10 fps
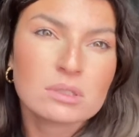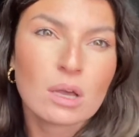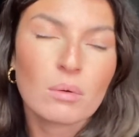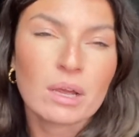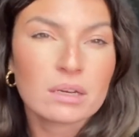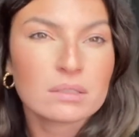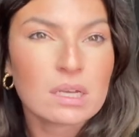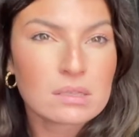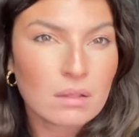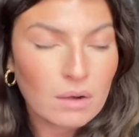so it
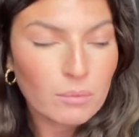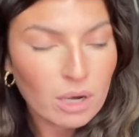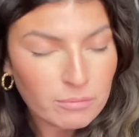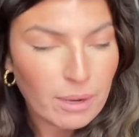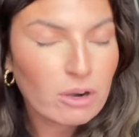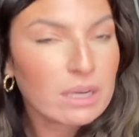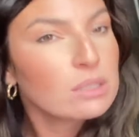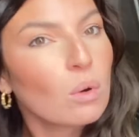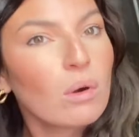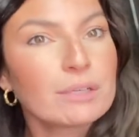does a lot of work for my credit
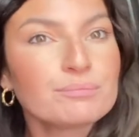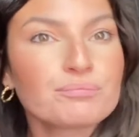score.